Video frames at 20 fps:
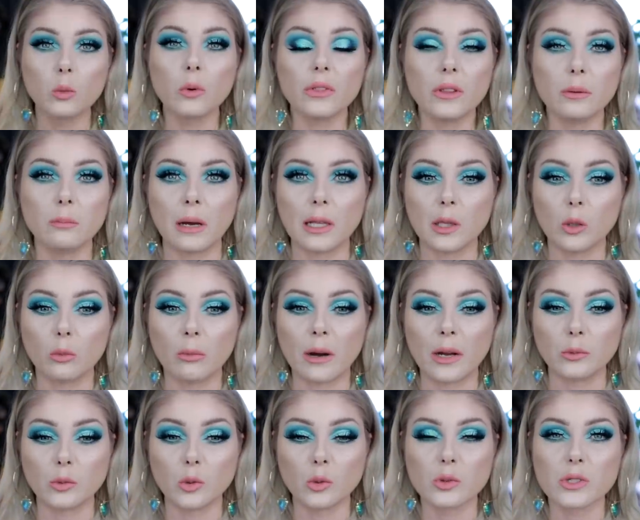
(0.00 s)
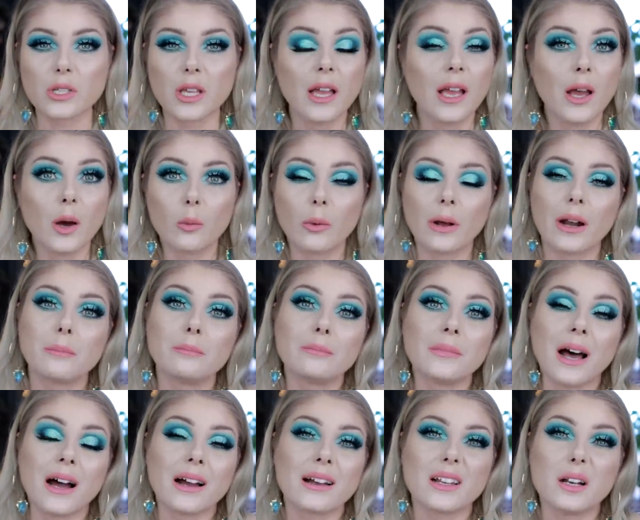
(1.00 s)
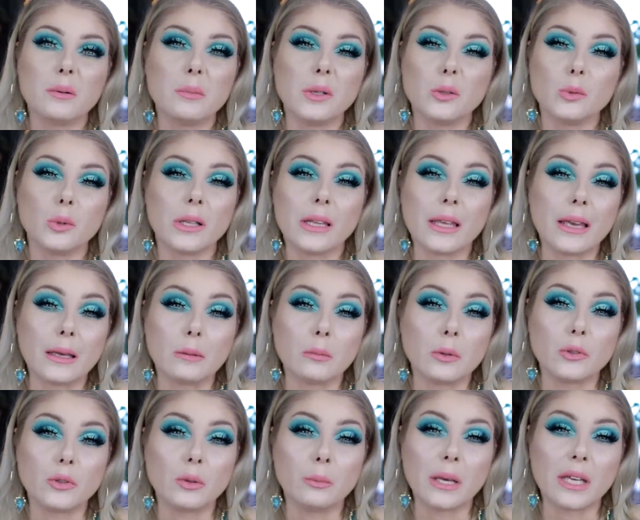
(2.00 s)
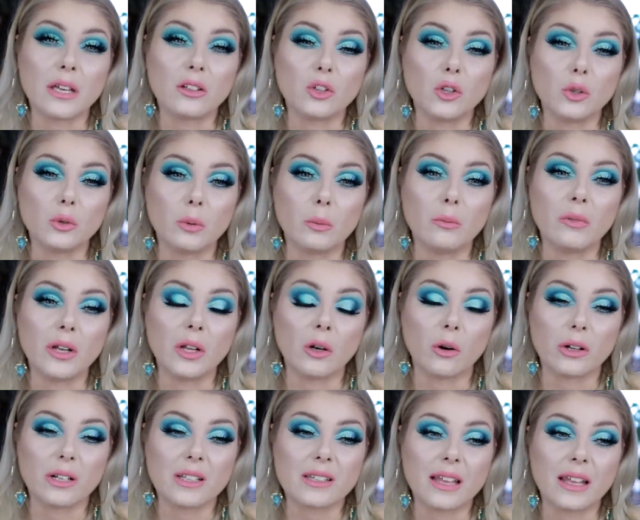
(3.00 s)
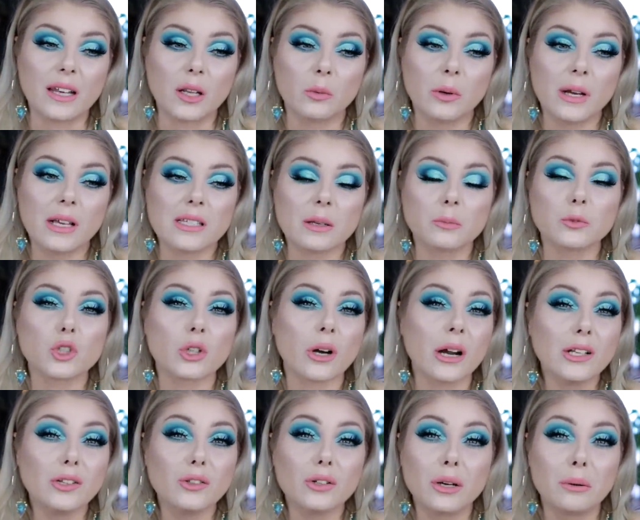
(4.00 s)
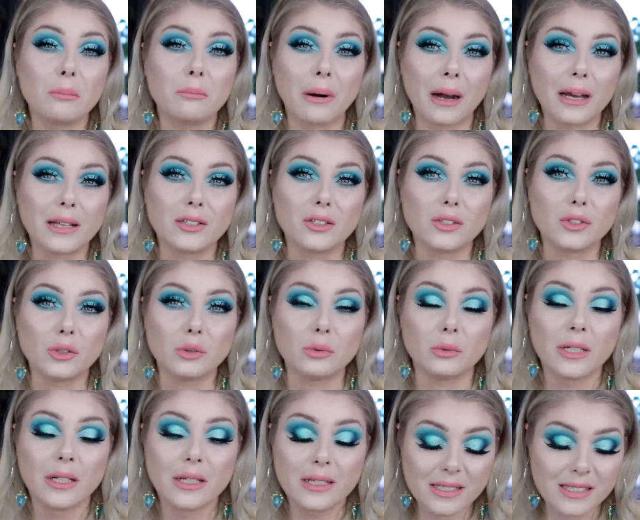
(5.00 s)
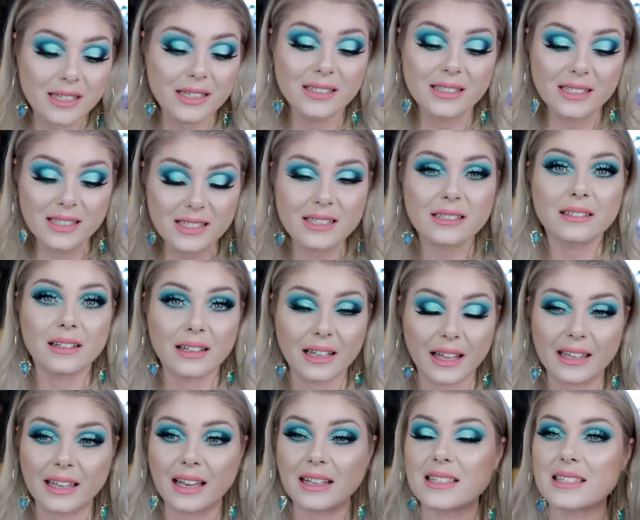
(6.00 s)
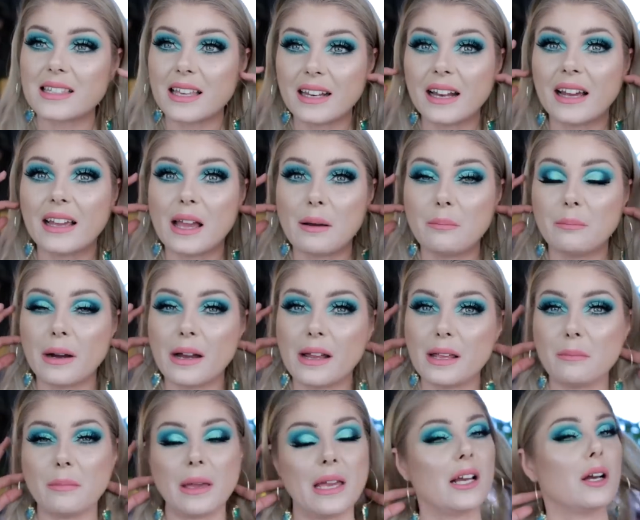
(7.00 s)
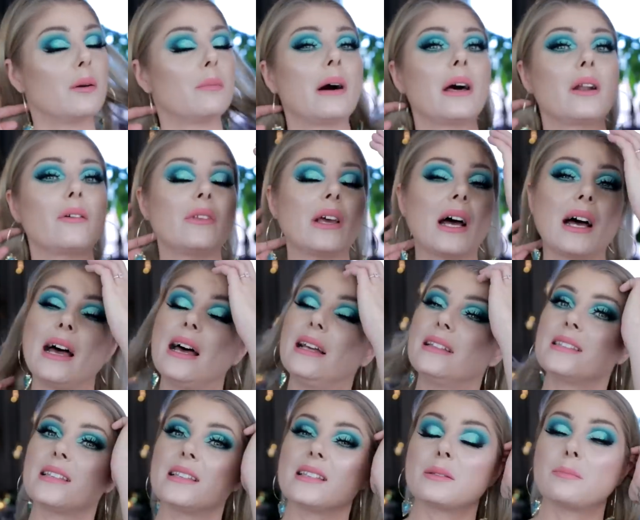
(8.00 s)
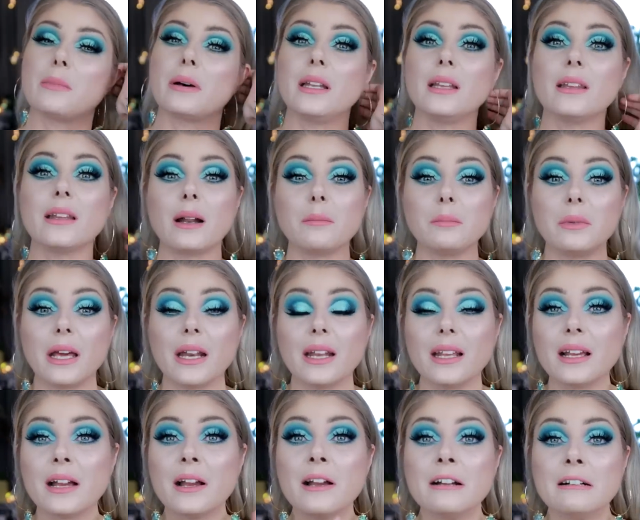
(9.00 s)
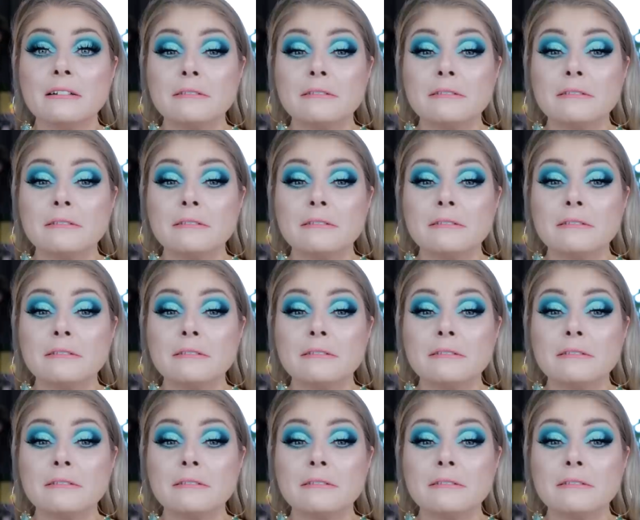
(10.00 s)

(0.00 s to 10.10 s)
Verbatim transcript: within my low buy rules when I'm not gonna be really able to make a YouTube video on it anyways. I'm trying to combine the two since, like I said, I am buying makeup out of the AdSense money that I'm getting.